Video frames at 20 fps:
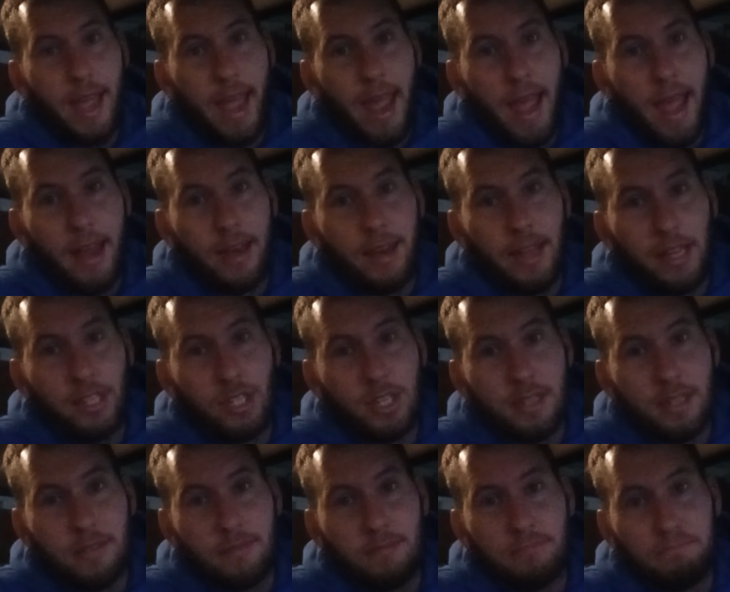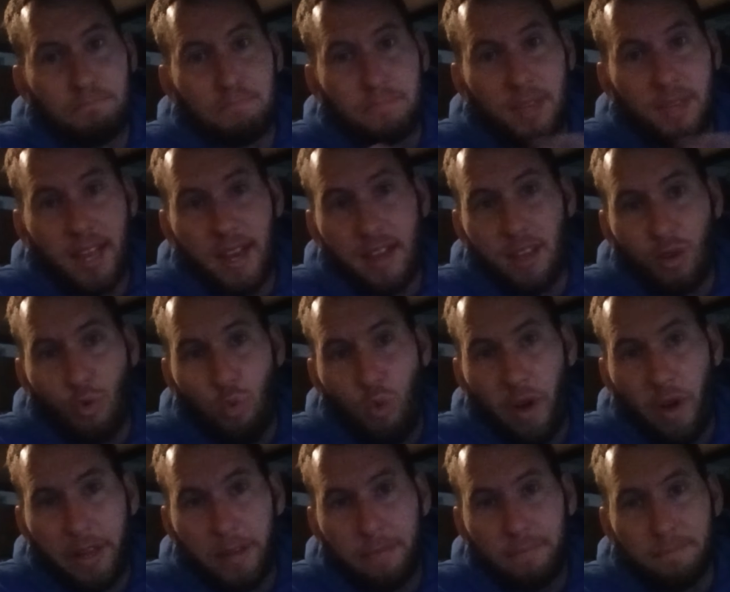and it just didn't
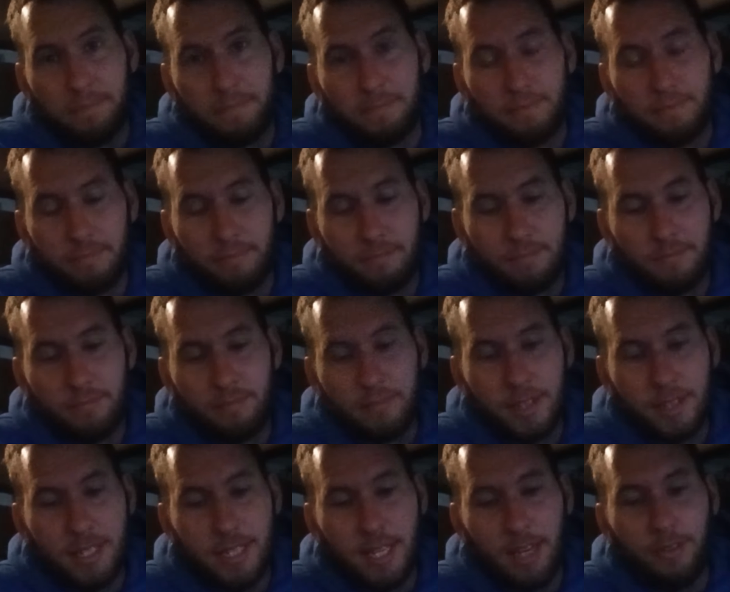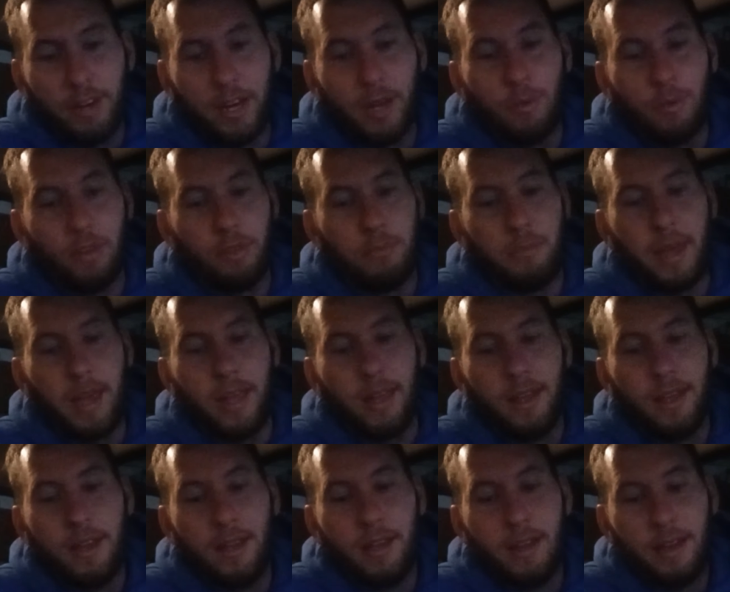quite sit right with
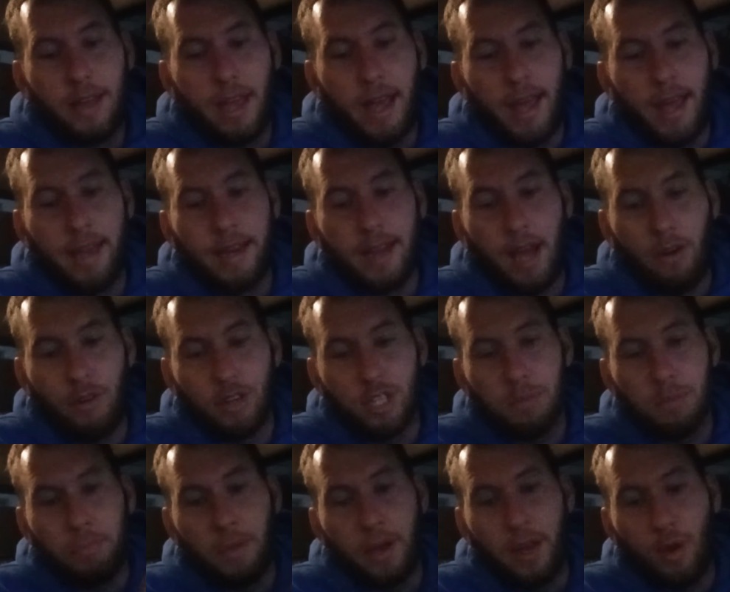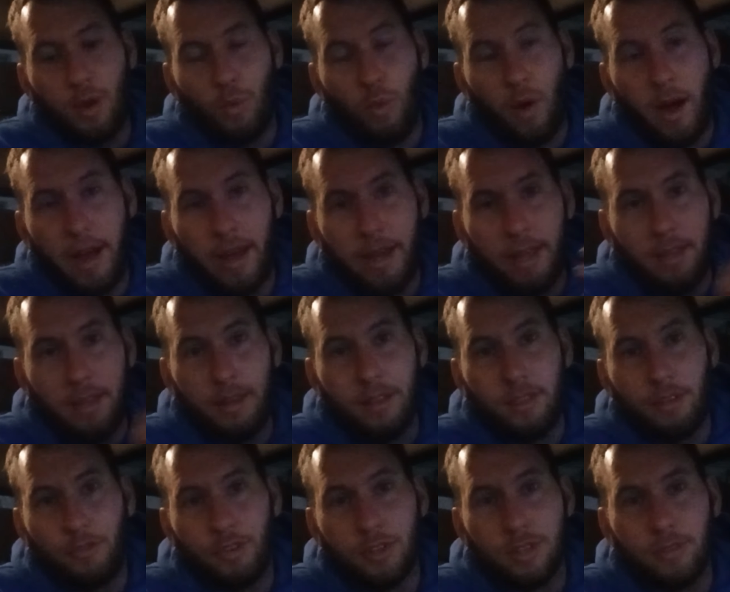me. And I'll explain why in
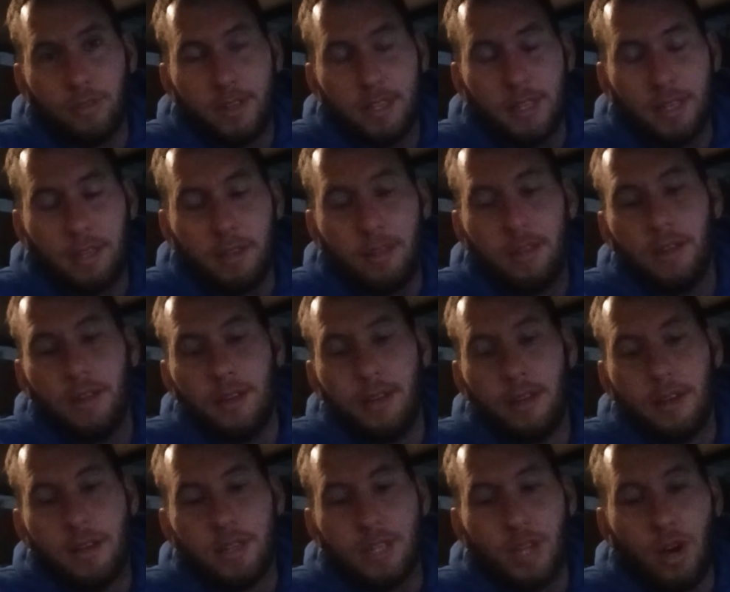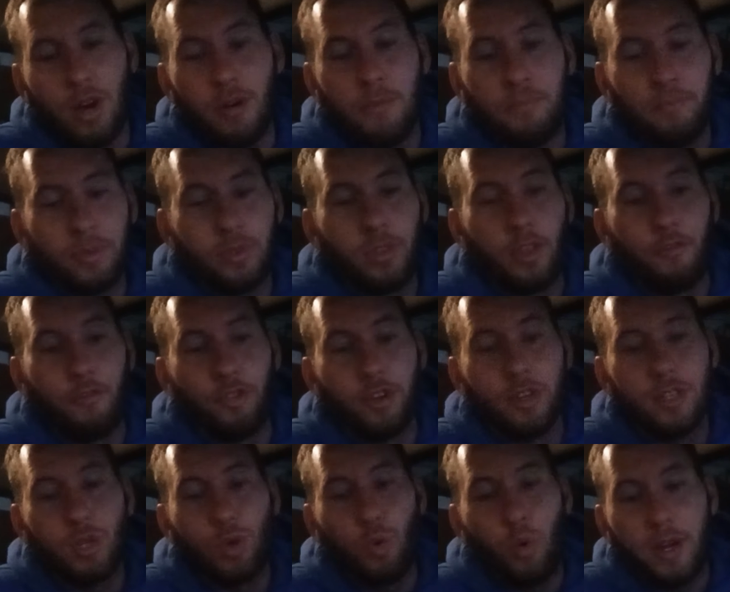the first reason. So, the
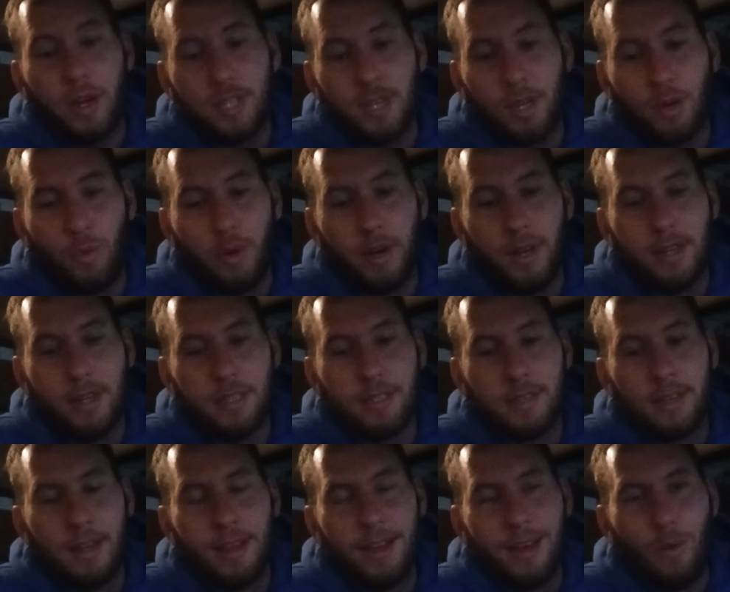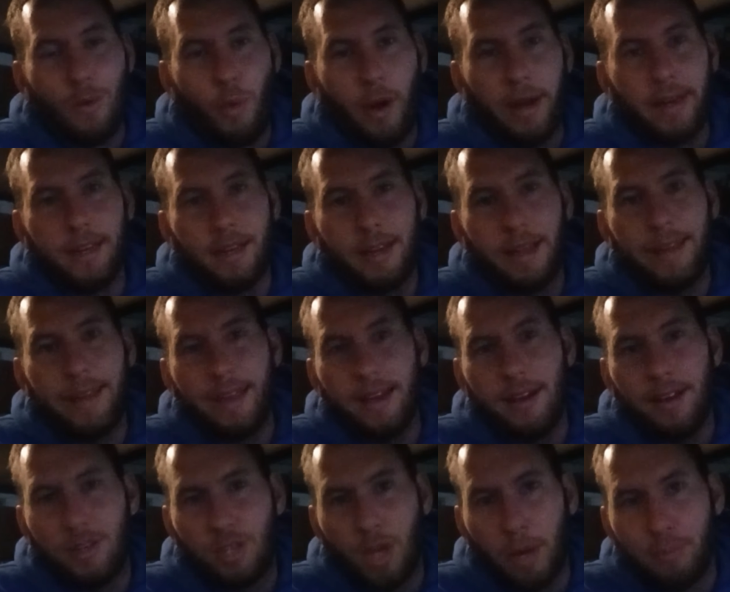first question was why didn't I
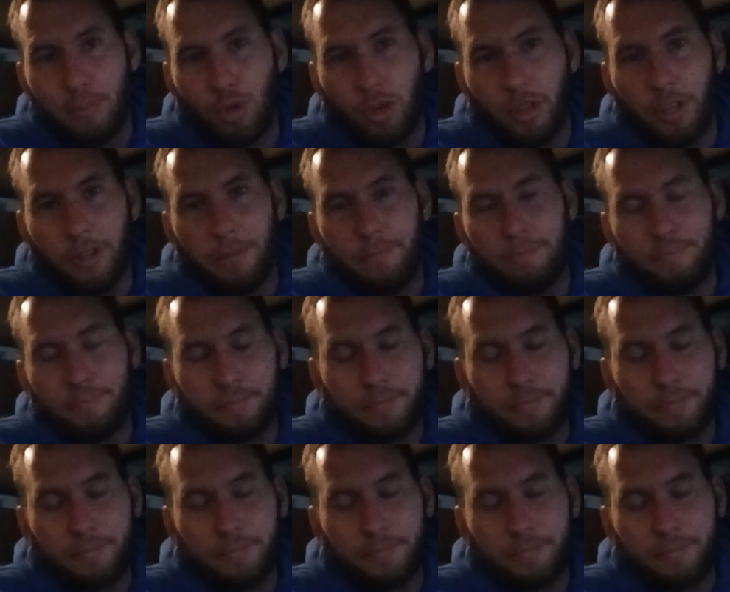get a dump trailer?